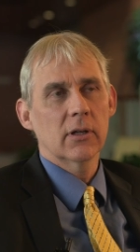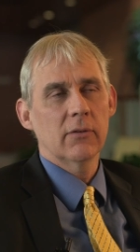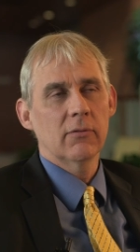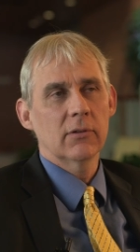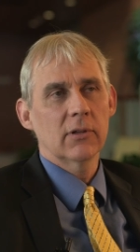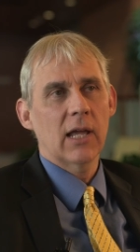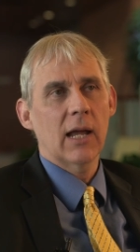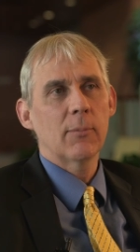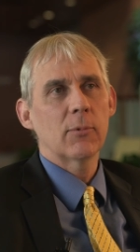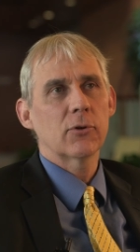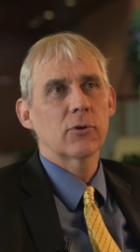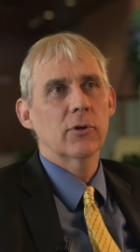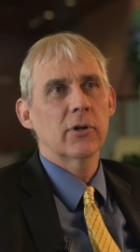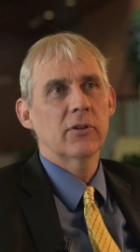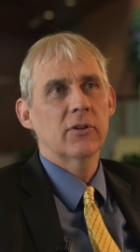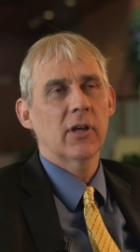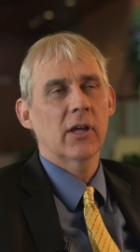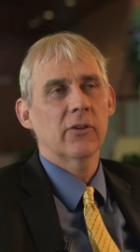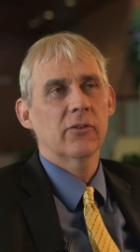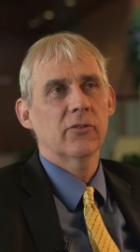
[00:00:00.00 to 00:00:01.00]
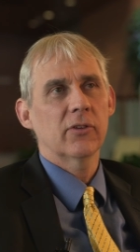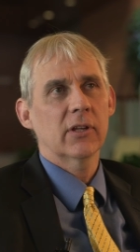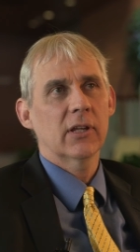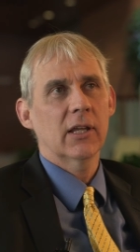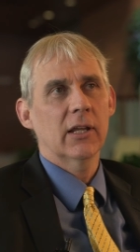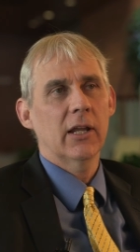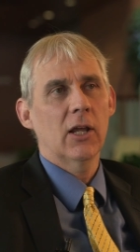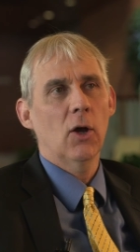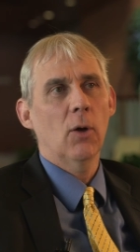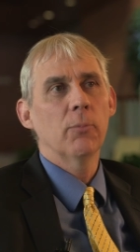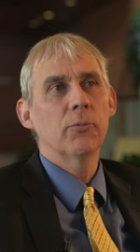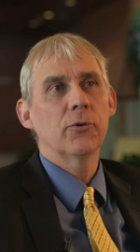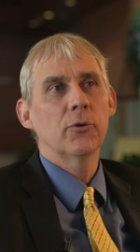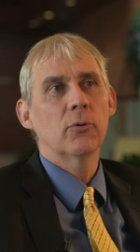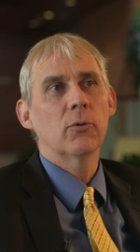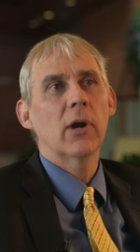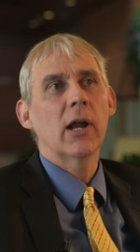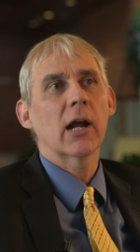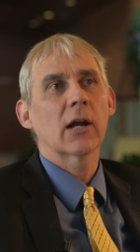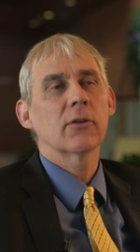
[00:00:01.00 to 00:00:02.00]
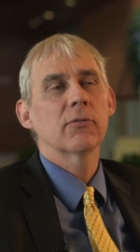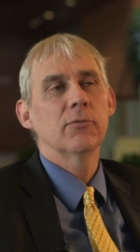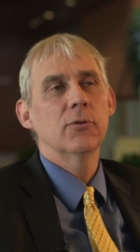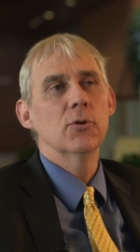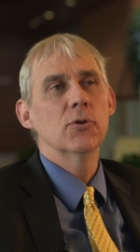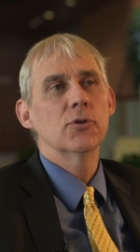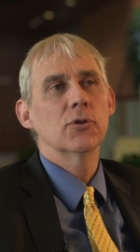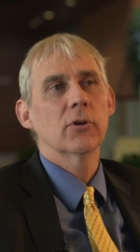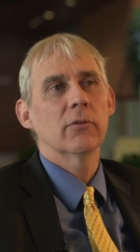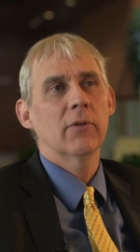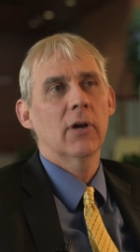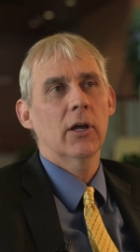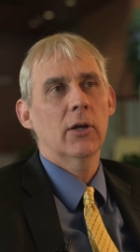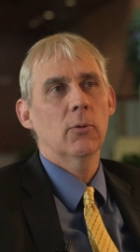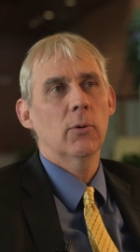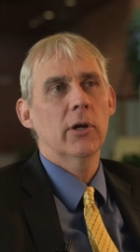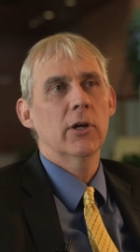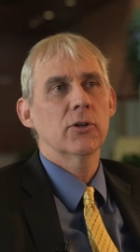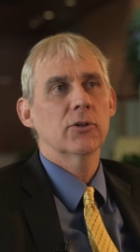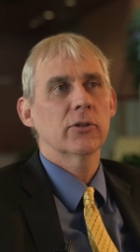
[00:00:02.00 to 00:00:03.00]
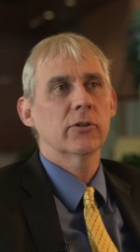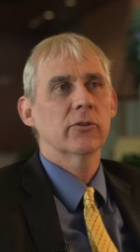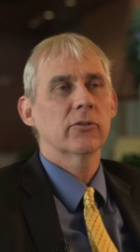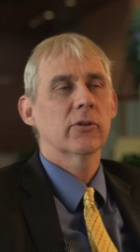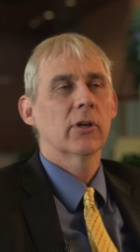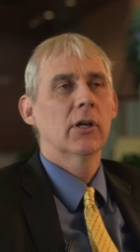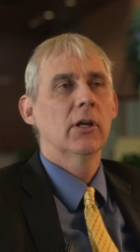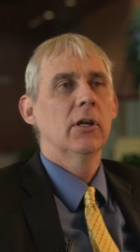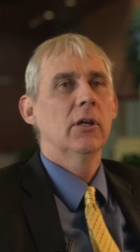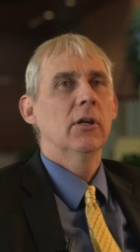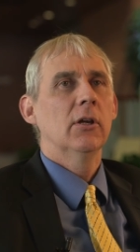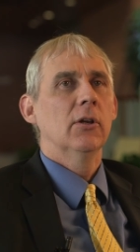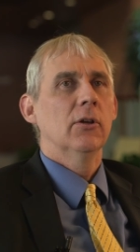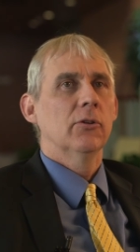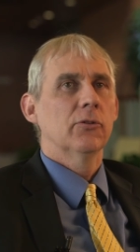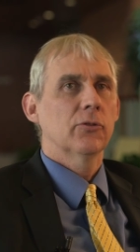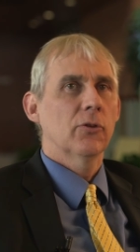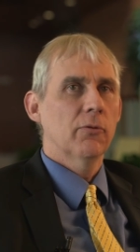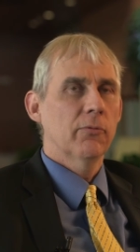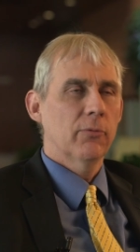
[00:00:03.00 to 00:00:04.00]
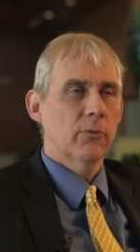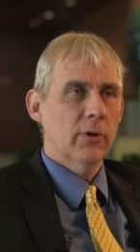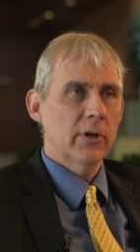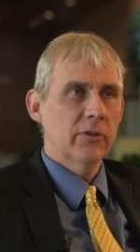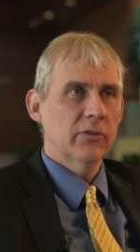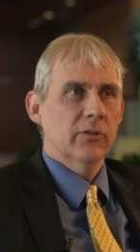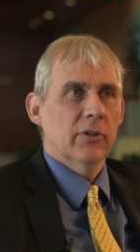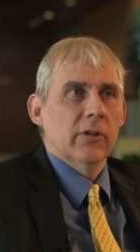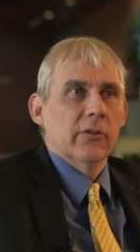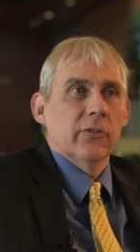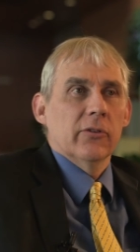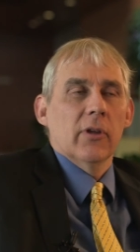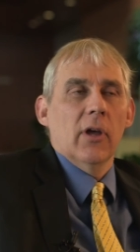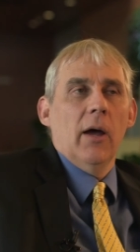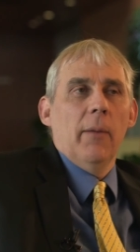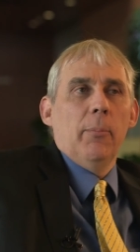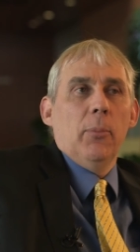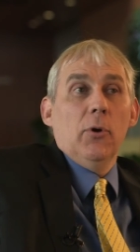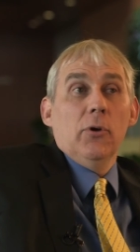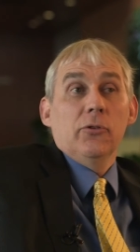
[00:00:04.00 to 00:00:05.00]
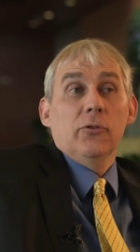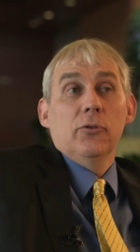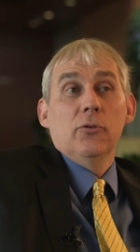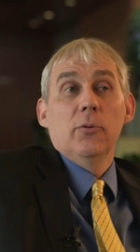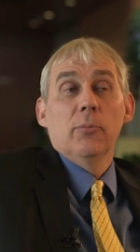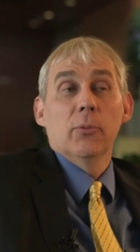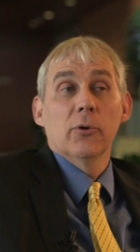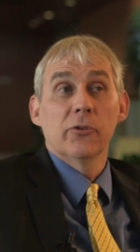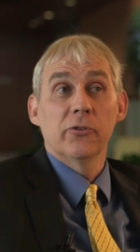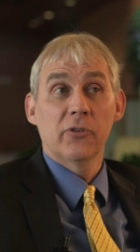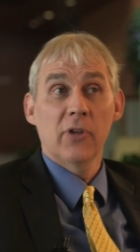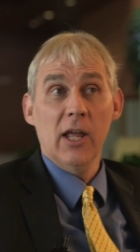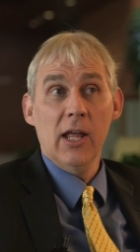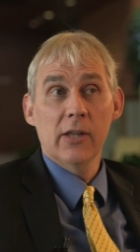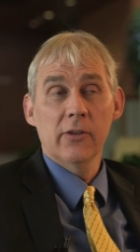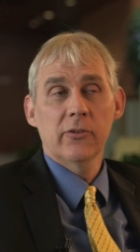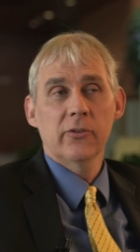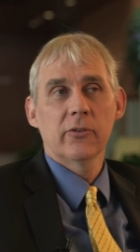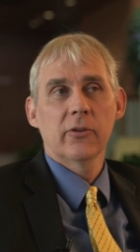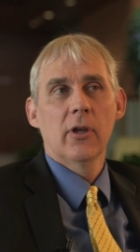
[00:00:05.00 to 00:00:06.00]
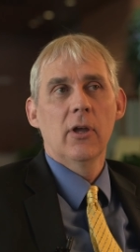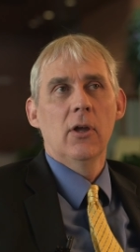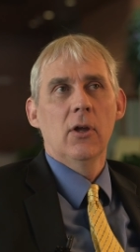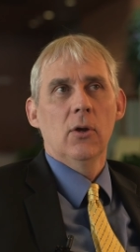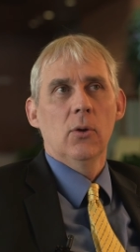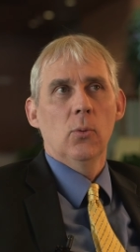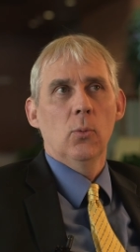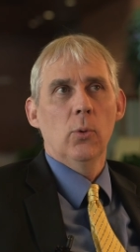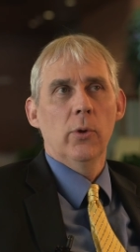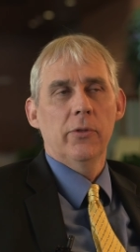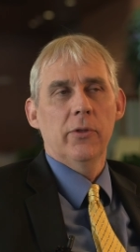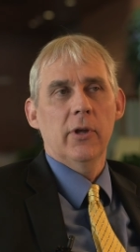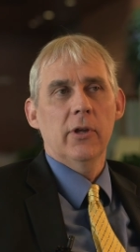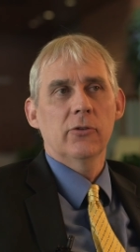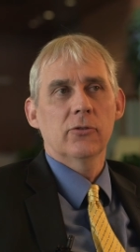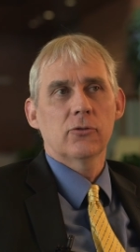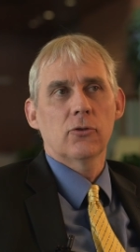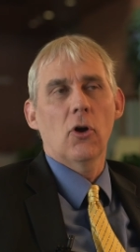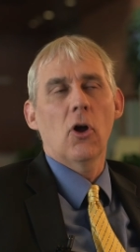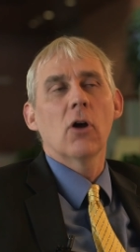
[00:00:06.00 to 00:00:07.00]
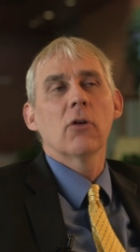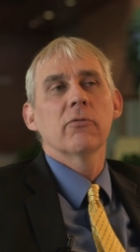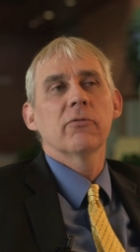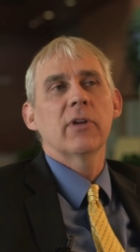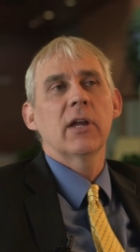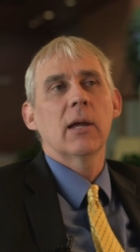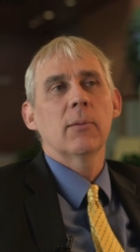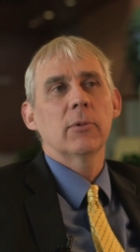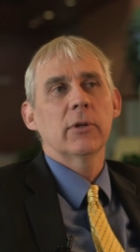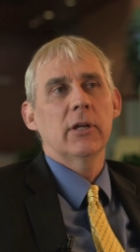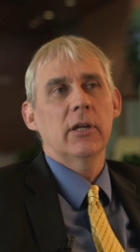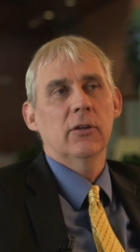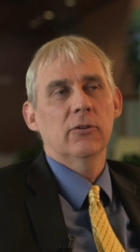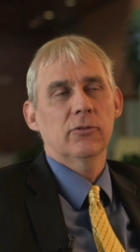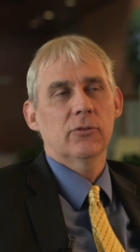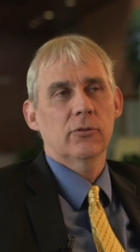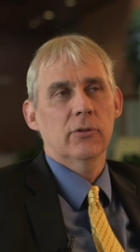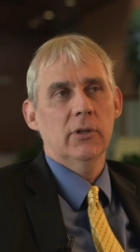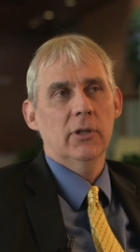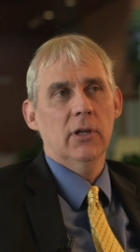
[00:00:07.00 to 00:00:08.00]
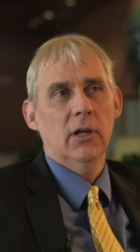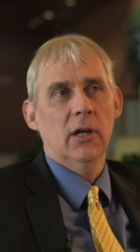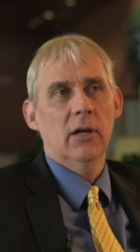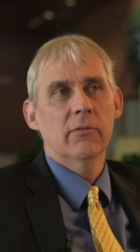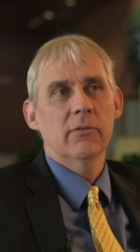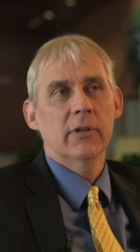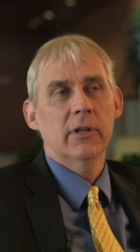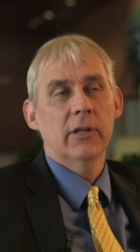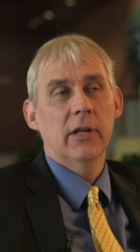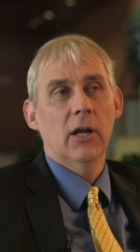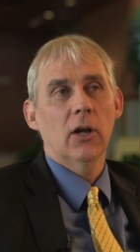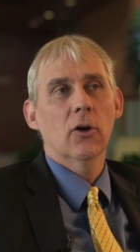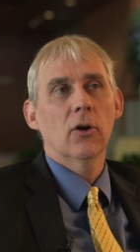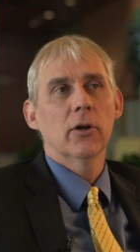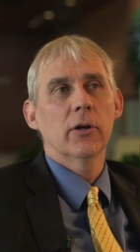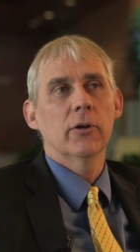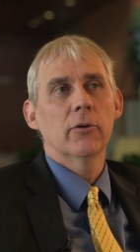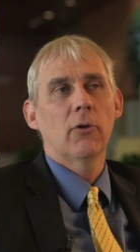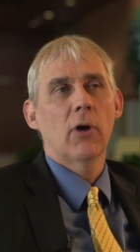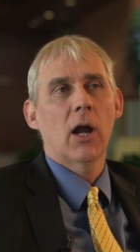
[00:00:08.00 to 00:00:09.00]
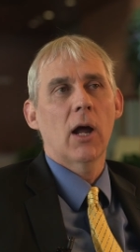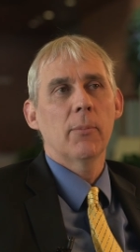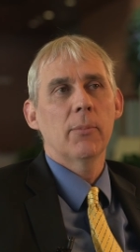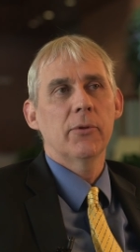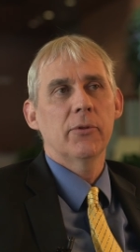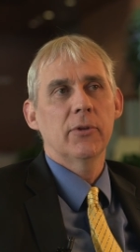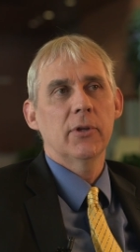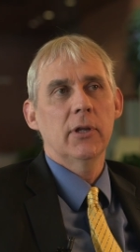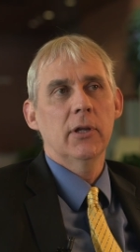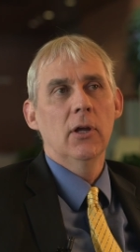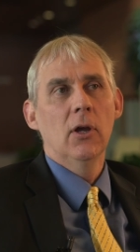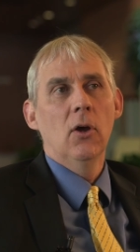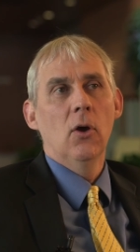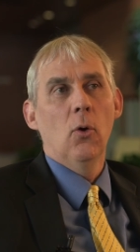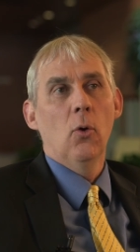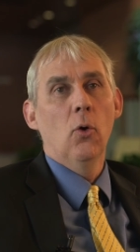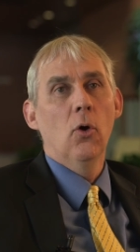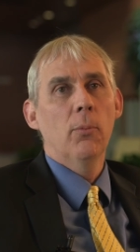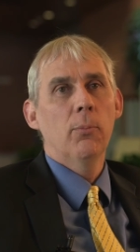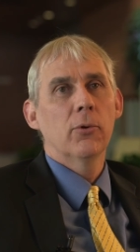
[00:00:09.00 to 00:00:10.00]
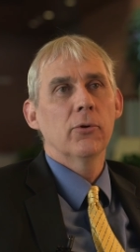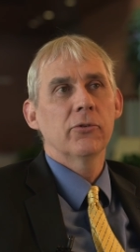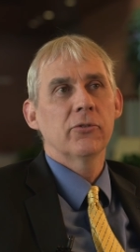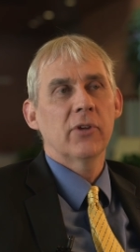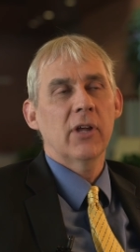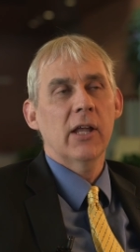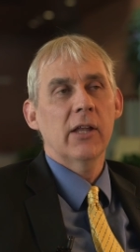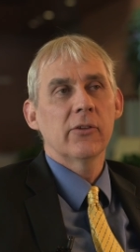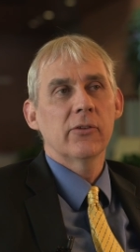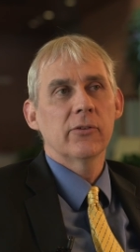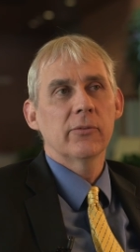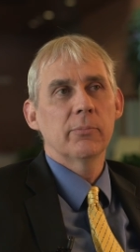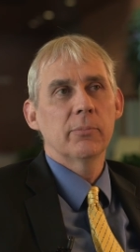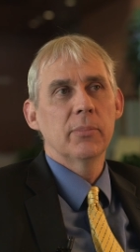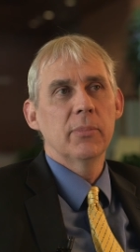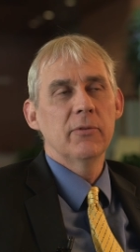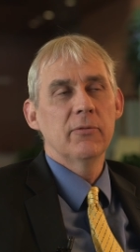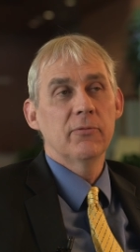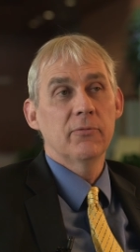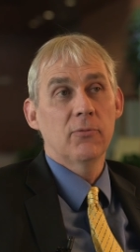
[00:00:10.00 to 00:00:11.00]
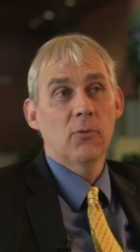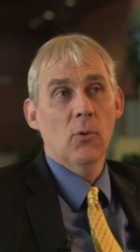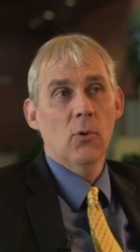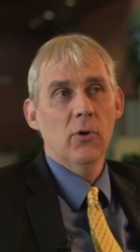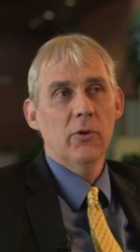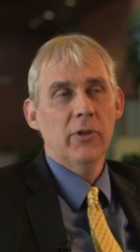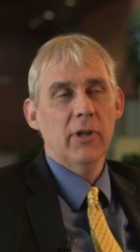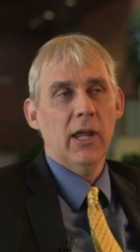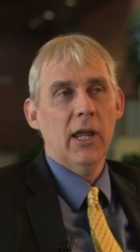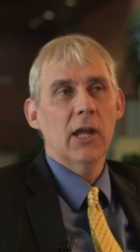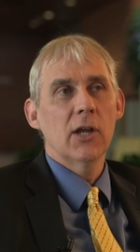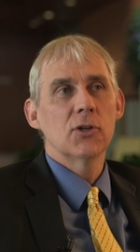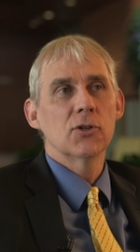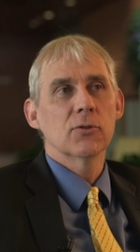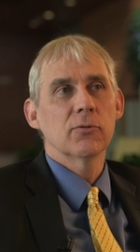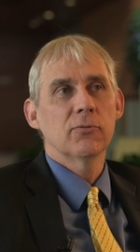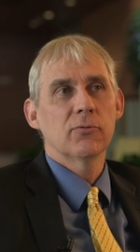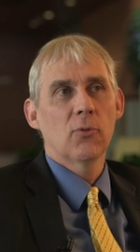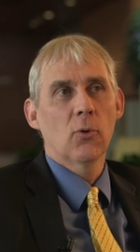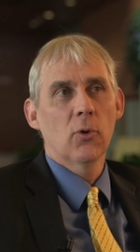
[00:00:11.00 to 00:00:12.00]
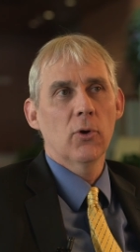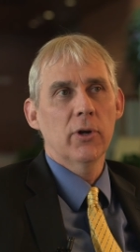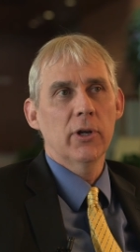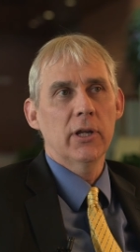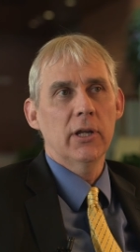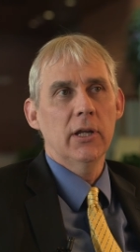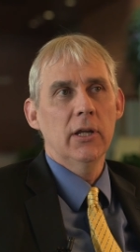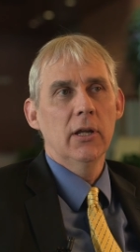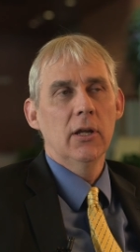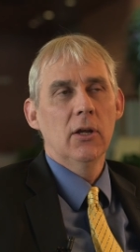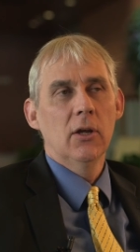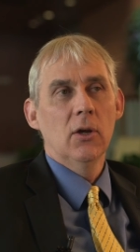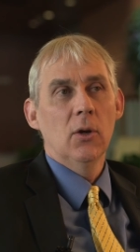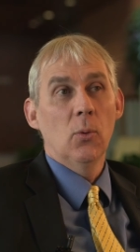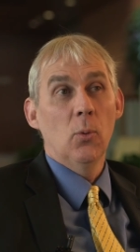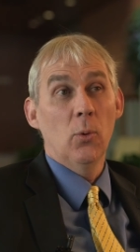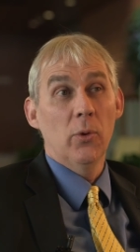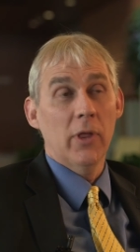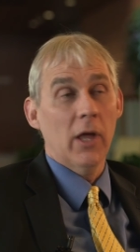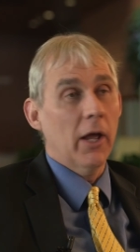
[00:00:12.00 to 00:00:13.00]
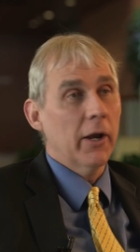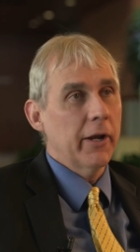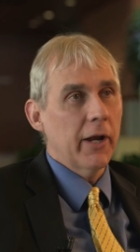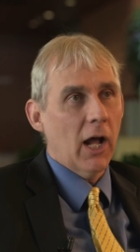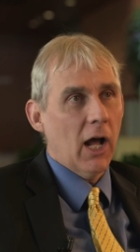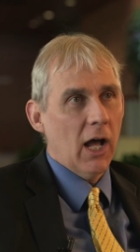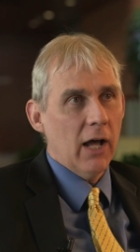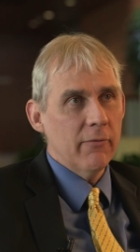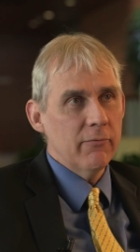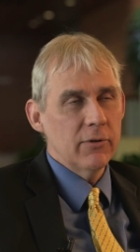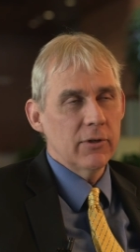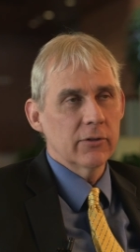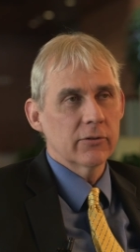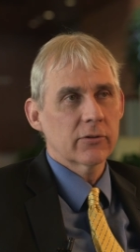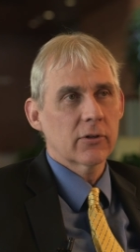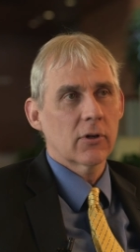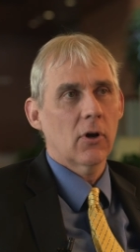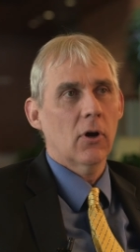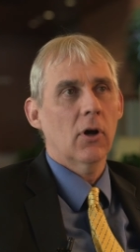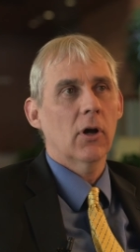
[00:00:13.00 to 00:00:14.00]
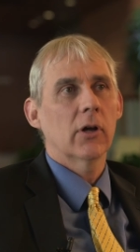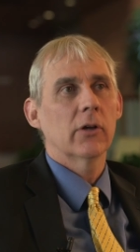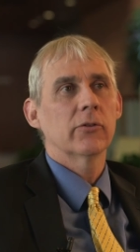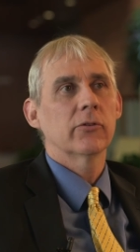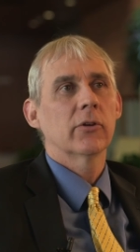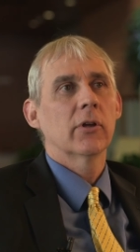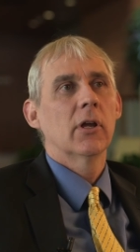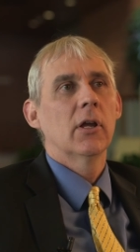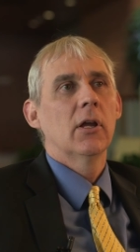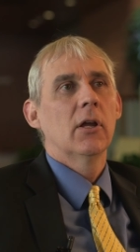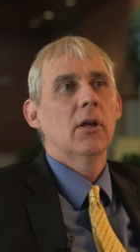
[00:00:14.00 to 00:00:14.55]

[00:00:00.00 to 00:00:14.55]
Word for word: of a laboratory test that can help direct future evaluations. So for instance, a person who presents with a strong family history of an inherited neuropathy or presents before the age of 40 without an obvious cause,